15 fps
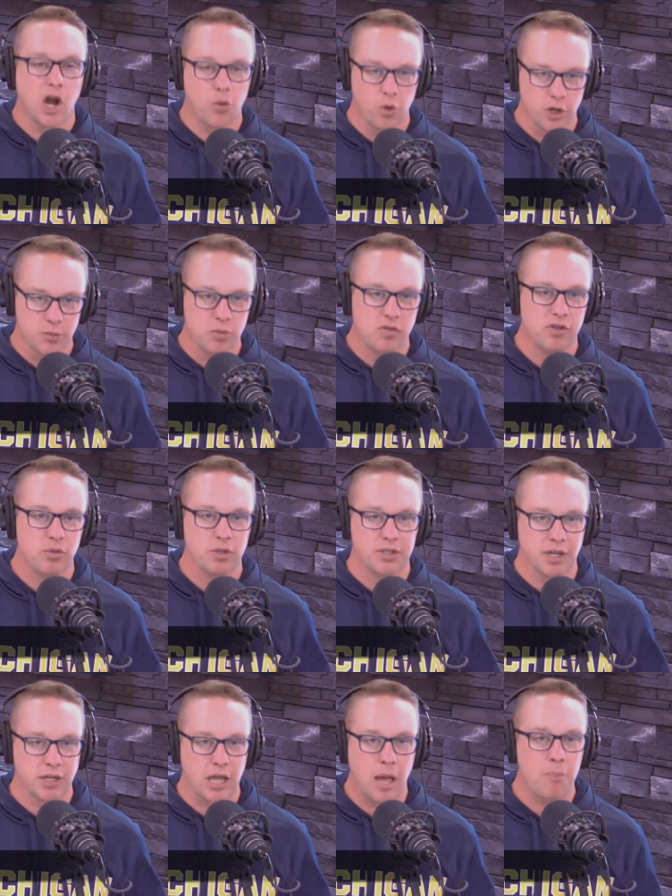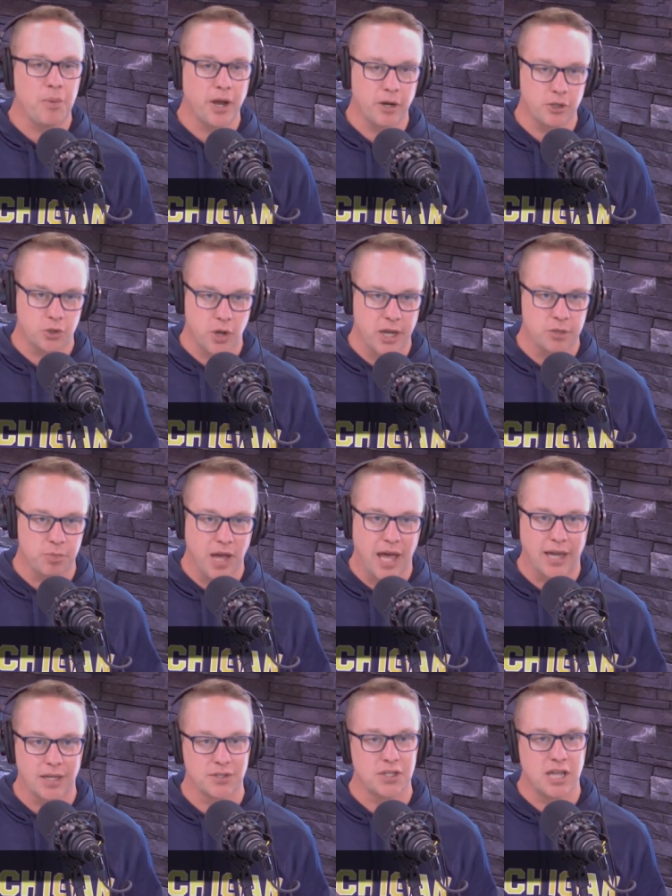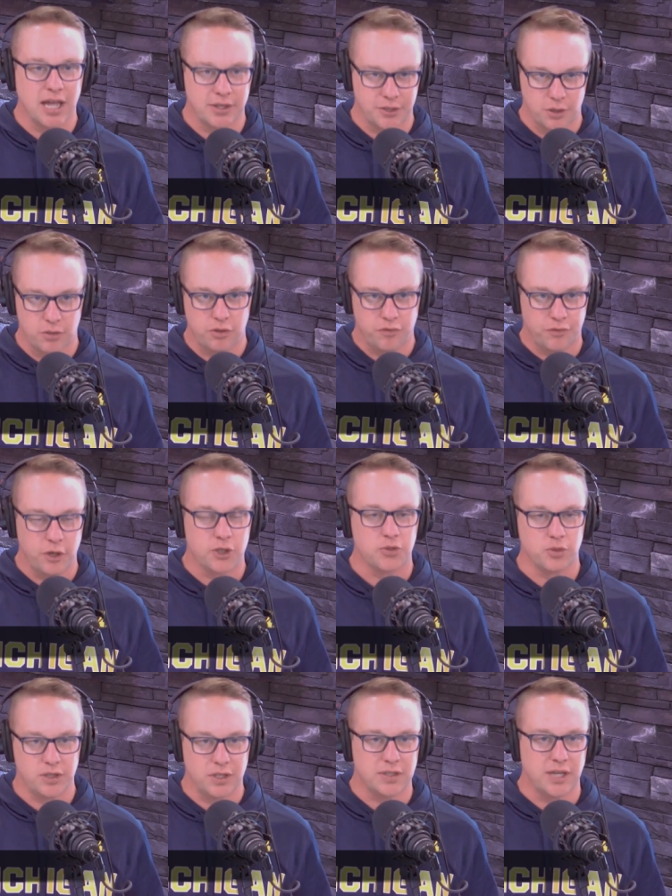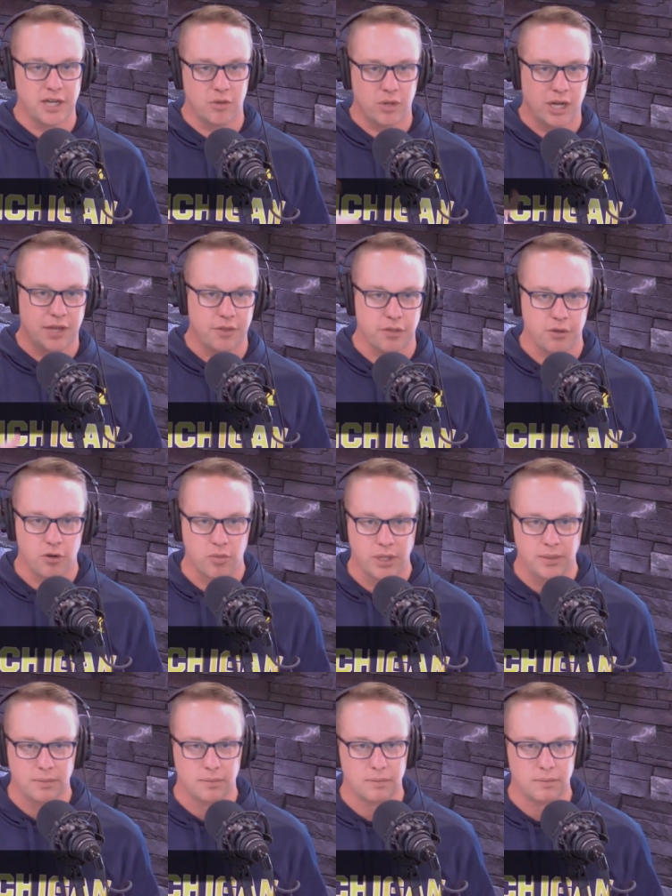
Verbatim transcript: Wars movie was it? Empire Strikes Back? Is the answer the first one, the second one, and the third one?